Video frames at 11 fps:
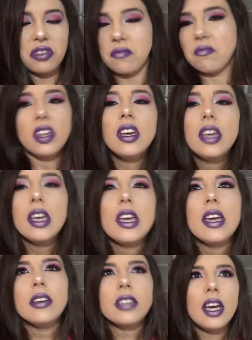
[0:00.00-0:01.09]
Just,
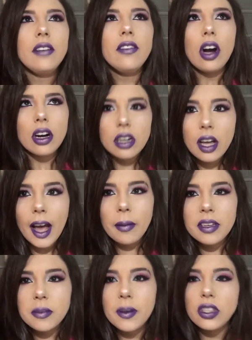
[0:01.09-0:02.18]
it's kind of a hard habit,
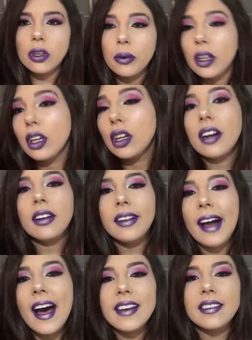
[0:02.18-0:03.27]
especially when you're in
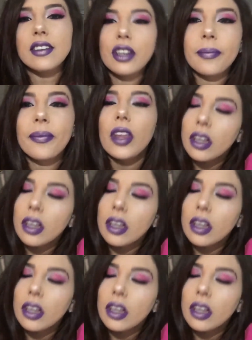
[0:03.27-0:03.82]
class and you're